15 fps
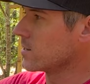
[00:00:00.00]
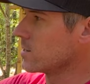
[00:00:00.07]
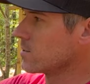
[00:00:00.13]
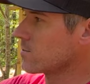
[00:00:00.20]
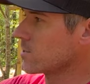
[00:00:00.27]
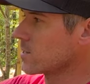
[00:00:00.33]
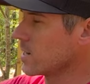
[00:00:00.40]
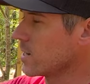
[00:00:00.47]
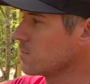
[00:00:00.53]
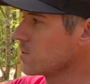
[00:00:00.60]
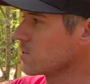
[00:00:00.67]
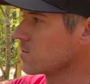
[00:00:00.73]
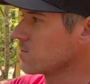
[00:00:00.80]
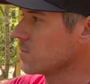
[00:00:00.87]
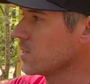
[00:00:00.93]
different types
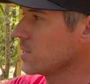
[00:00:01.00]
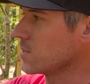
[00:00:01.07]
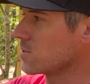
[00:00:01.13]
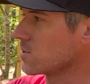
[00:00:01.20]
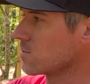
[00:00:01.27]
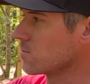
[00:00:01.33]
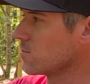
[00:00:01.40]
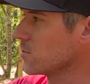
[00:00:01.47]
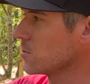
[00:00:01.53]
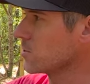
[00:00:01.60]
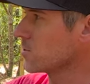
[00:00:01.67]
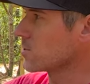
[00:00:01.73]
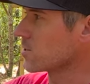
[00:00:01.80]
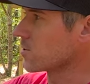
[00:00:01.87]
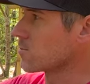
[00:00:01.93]
of meats and
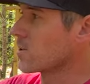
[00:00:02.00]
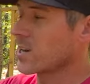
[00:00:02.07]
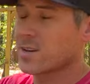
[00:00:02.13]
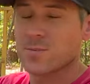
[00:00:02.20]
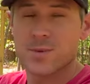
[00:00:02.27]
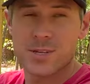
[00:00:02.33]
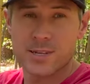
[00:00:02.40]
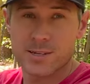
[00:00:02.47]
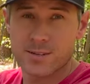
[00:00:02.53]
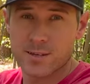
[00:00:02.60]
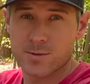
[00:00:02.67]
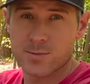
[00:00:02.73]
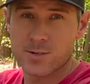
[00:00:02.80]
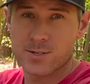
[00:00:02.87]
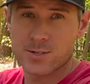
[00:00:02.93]
foods and recommended
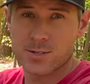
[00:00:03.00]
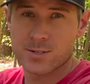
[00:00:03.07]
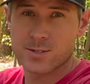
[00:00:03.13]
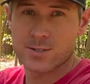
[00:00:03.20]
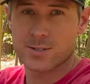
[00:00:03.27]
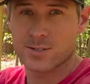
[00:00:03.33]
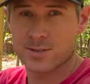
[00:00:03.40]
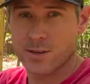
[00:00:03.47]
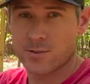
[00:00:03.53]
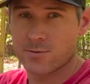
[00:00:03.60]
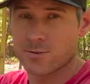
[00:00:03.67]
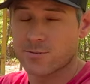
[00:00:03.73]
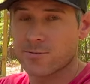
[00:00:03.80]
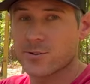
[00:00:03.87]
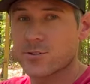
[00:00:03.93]
temperatures to set the
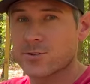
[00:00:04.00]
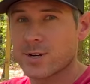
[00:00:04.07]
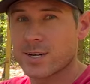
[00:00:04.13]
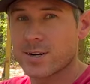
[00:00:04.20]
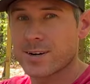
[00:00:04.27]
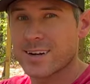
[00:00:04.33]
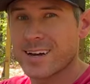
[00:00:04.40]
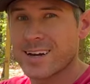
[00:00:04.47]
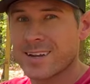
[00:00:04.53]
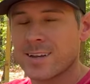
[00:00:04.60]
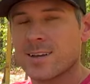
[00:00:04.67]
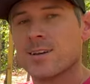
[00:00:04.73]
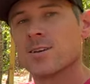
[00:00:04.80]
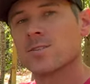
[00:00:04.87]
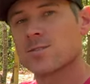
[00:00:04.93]
refrigerator at
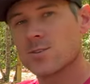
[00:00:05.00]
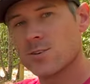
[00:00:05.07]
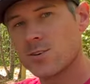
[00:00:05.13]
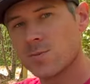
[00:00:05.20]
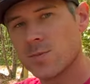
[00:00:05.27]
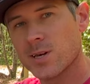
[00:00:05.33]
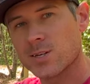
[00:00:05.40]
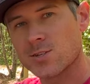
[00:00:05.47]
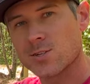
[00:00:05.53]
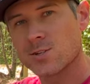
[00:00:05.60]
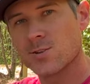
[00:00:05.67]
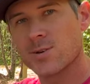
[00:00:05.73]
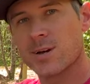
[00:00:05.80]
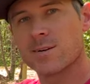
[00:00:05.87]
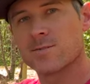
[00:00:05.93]
so you can make sure
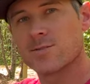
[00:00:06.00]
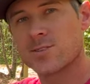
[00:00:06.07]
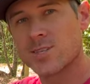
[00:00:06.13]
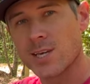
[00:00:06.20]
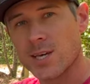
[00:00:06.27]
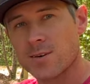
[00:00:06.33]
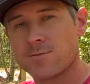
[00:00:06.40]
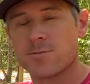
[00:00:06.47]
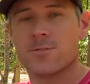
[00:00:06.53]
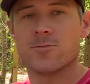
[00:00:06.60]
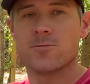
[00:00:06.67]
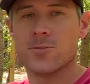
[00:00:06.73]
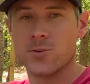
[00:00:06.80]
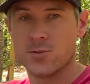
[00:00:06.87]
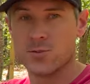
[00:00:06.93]
you have safe
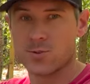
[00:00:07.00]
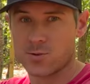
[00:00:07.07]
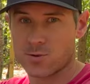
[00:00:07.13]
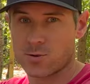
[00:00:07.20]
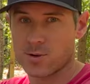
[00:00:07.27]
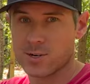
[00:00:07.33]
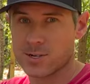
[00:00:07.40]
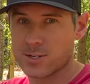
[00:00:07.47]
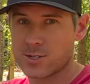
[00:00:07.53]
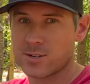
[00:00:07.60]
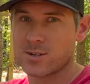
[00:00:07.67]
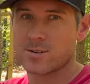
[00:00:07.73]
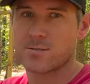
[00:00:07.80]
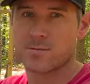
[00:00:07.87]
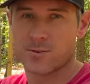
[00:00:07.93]
food storage
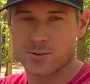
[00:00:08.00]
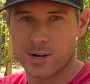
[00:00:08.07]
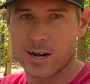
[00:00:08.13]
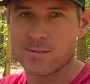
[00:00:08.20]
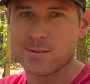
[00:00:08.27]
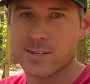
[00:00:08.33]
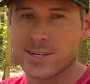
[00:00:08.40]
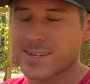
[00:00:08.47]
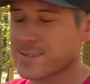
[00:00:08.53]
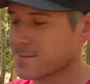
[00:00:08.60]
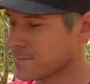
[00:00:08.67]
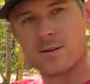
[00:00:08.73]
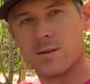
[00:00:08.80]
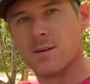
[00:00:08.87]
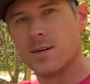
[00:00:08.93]
for traveling.
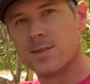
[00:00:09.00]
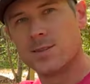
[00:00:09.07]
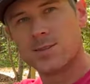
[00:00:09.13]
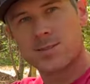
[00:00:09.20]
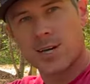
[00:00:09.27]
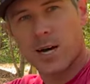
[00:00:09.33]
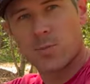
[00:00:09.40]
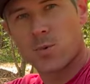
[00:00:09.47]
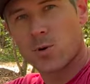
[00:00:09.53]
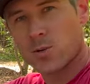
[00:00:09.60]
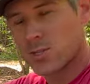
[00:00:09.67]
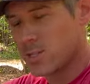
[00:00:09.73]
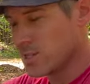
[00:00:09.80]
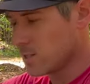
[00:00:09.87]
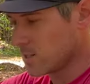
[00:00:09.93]
In this top
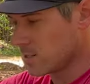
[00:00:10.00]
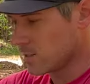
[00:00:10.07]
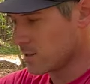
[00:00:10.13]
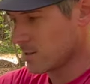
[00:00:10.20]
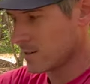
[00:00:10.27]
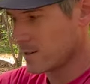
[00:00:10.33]
portion here